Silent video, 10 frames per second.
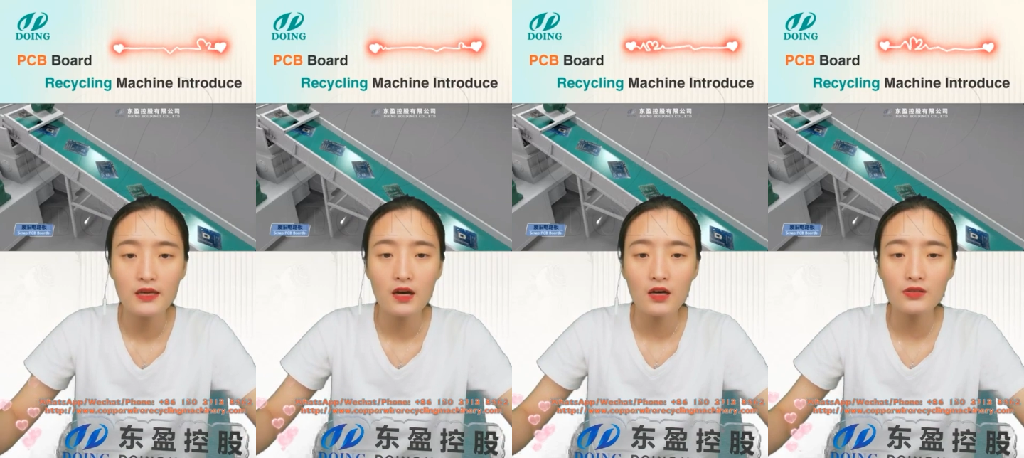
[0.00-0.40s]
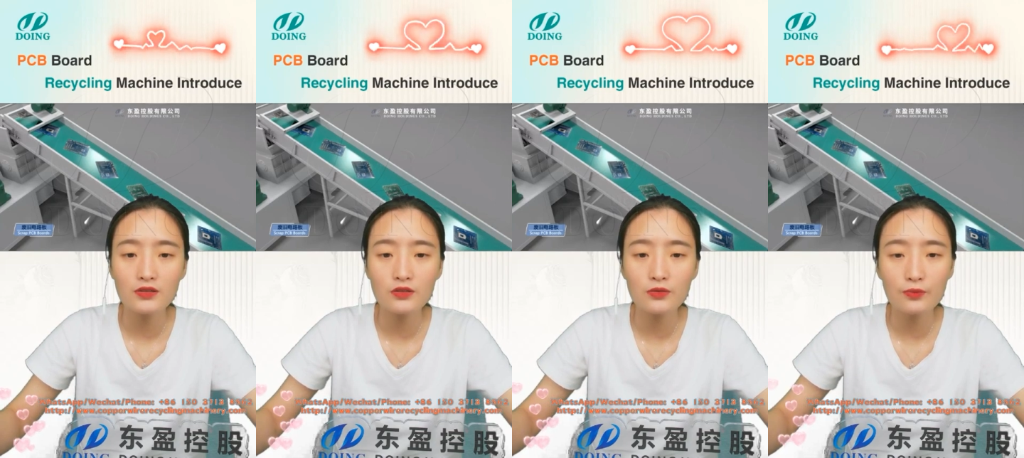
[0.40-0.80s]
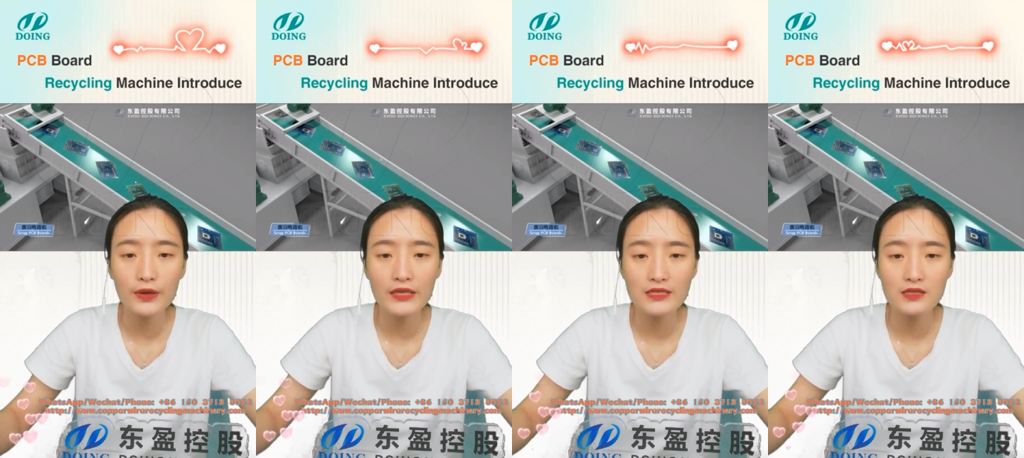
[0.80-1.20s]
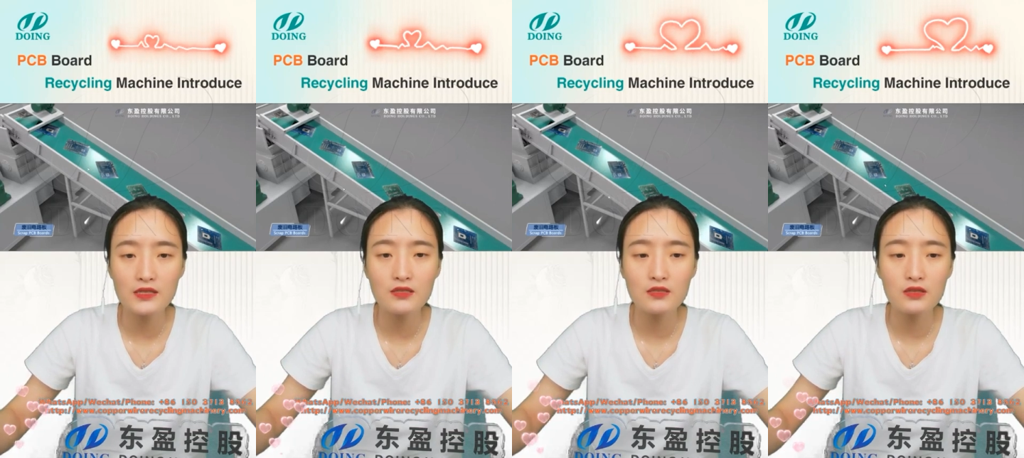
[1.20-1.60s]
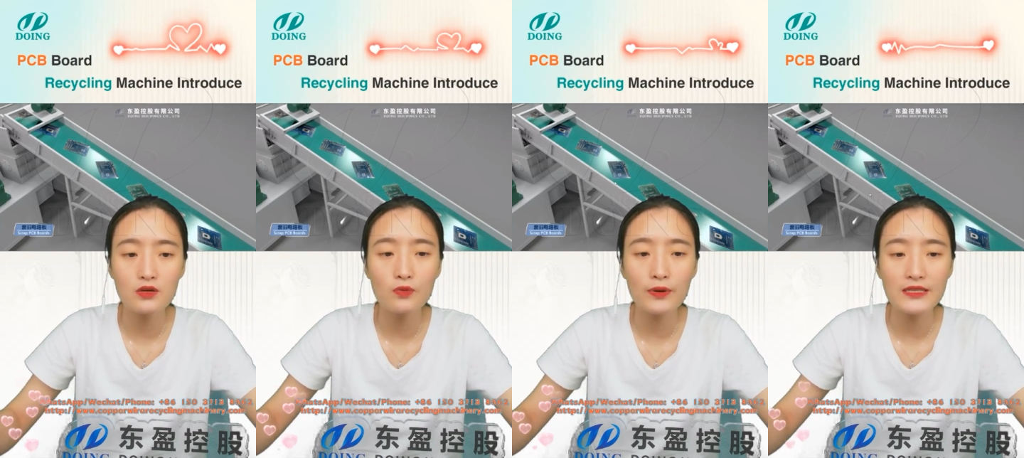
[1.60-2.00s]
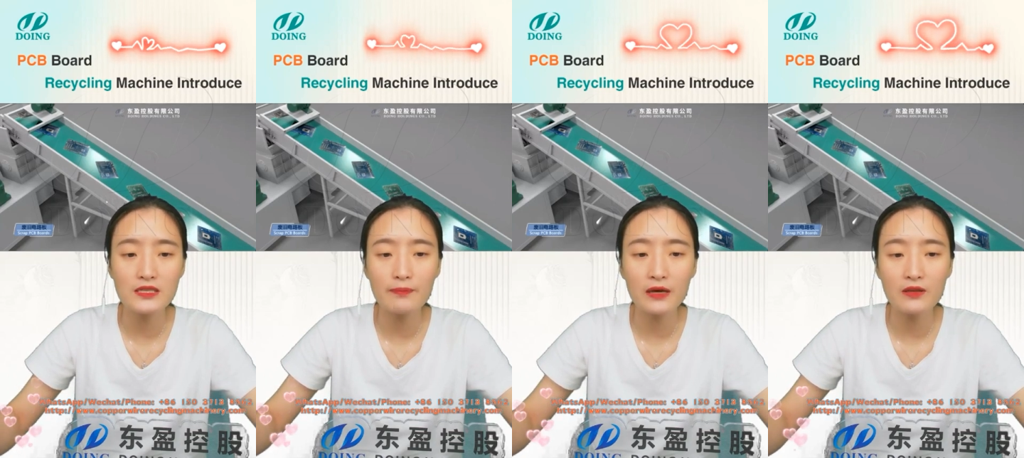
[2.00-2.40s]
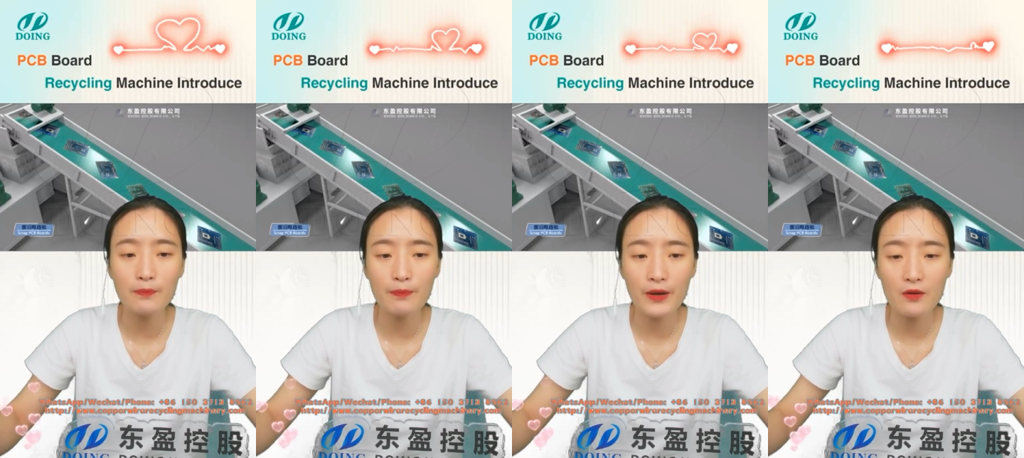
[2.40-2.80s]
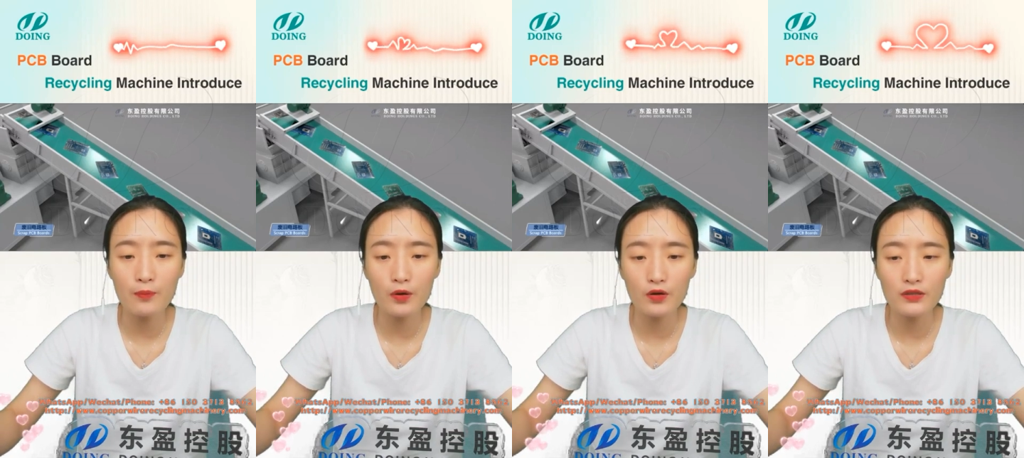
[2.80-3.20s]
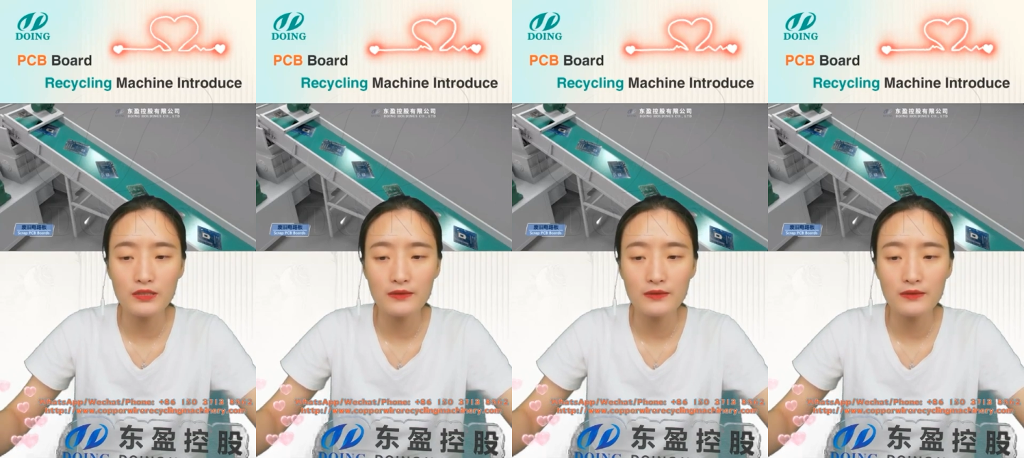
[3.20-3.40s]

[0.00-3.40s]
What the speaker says: Also, we just deal with about the beer board.